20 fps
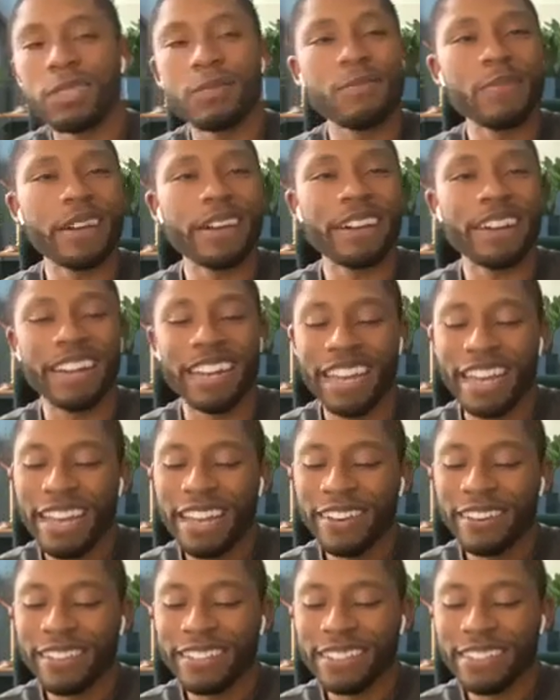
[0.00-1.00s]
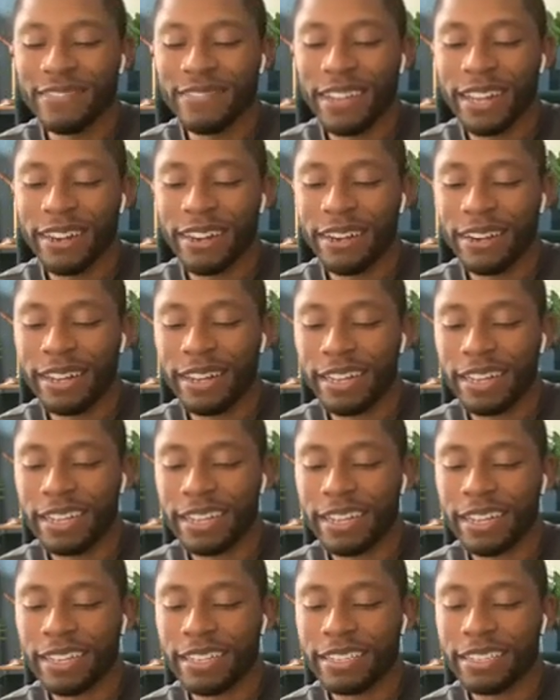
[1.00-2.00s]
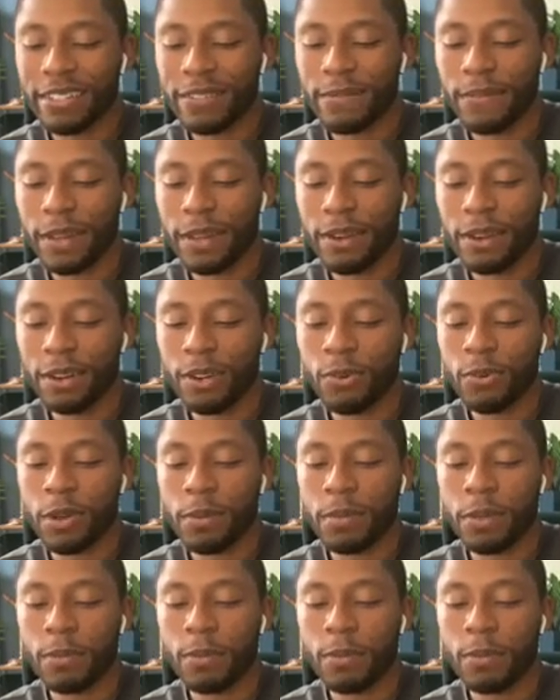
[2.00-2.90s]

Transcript: better some better equipment.